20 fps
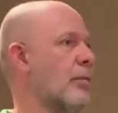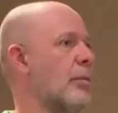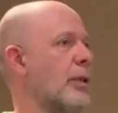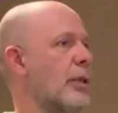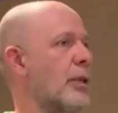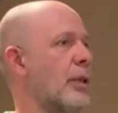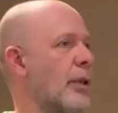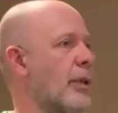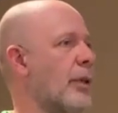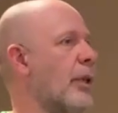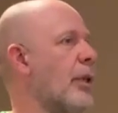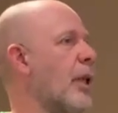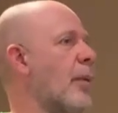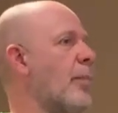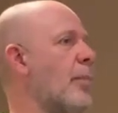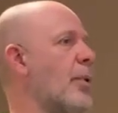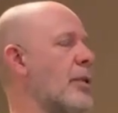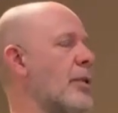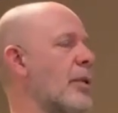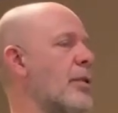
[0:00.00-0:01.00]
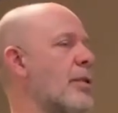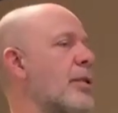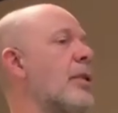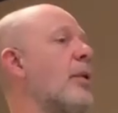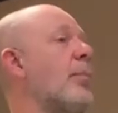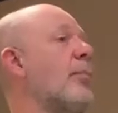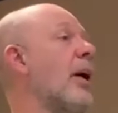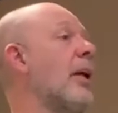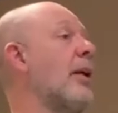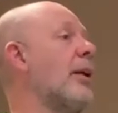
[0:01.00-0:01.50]
13 episodes,
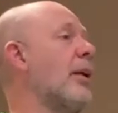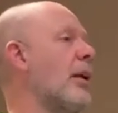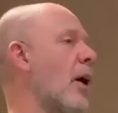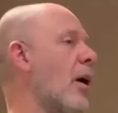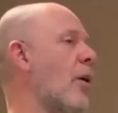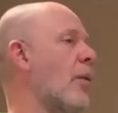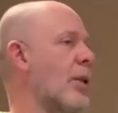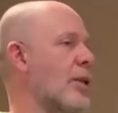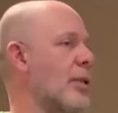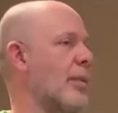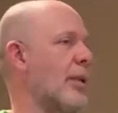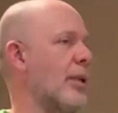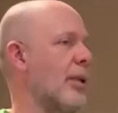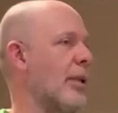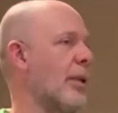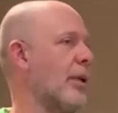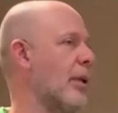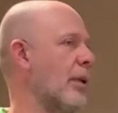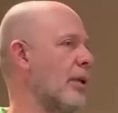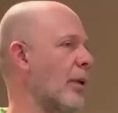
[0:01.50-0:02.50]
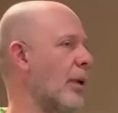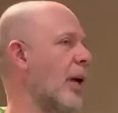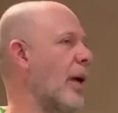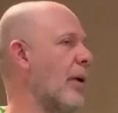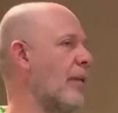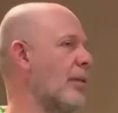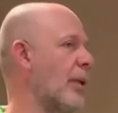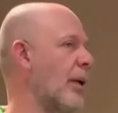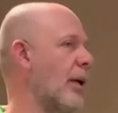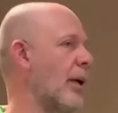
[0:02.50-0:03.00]
depending how much material you
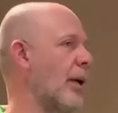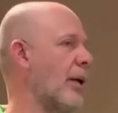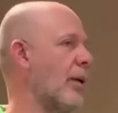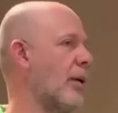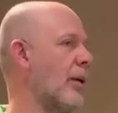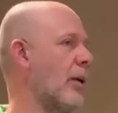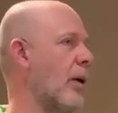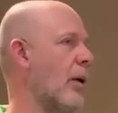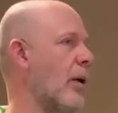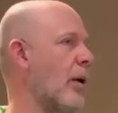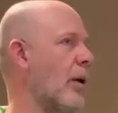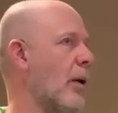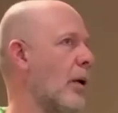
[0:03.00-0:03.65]
have there, you know.